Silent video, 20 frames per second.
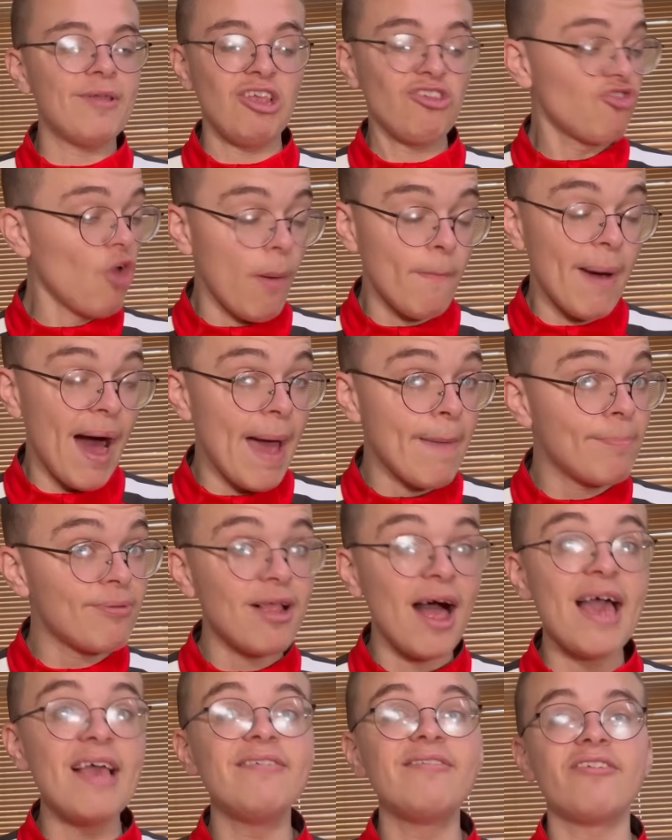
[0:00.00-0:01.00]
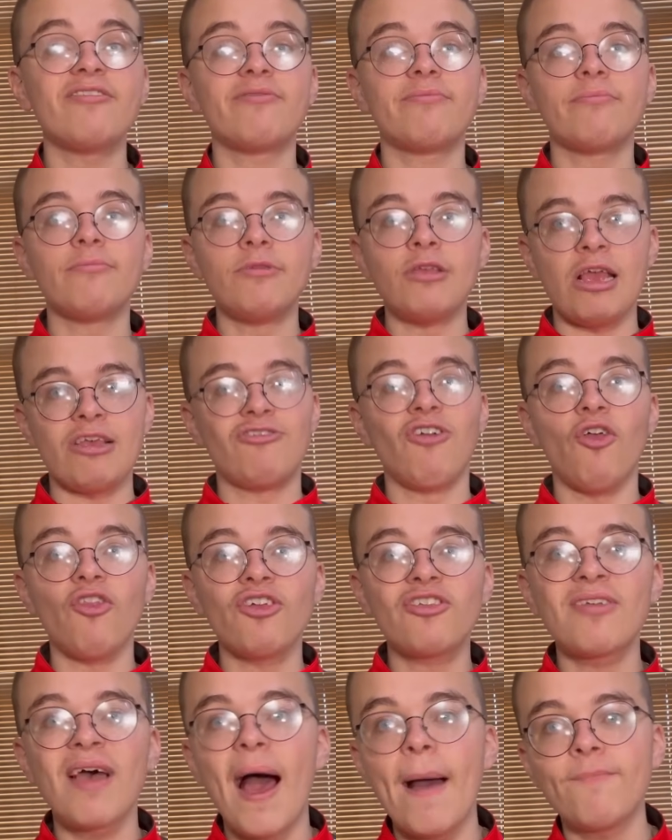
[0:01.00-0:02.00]
It's not my place. It's, it's not the
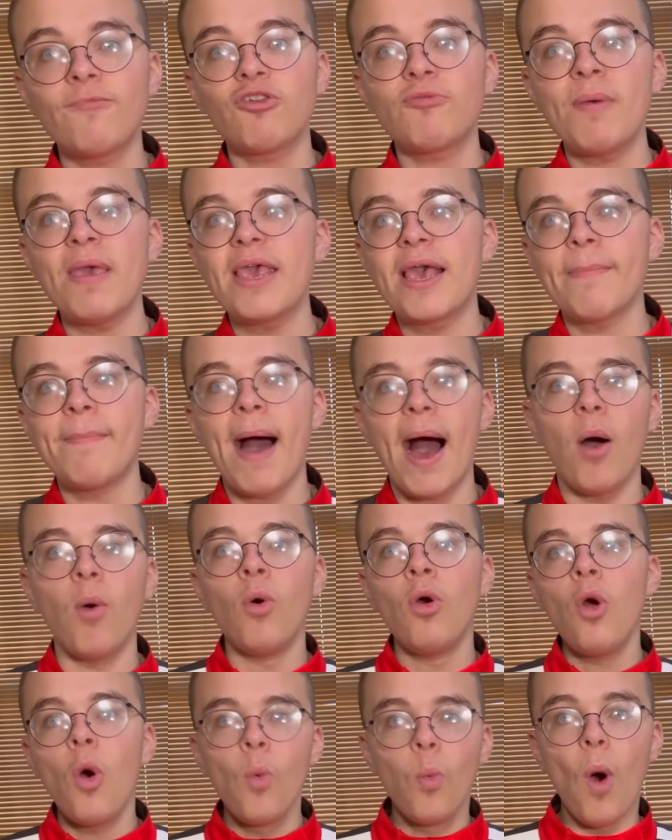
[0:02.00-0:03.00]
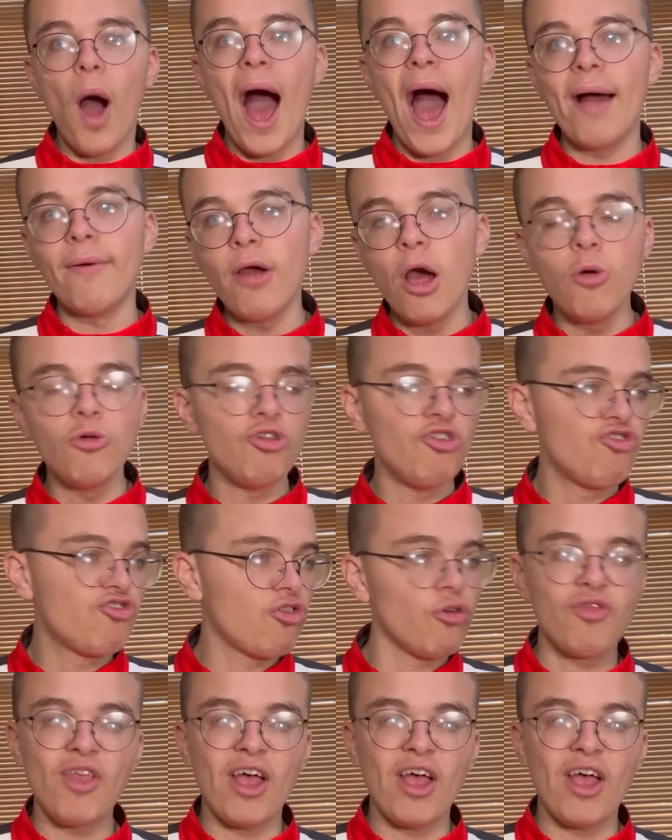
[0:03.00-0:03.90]
time to speak about what our owner's done.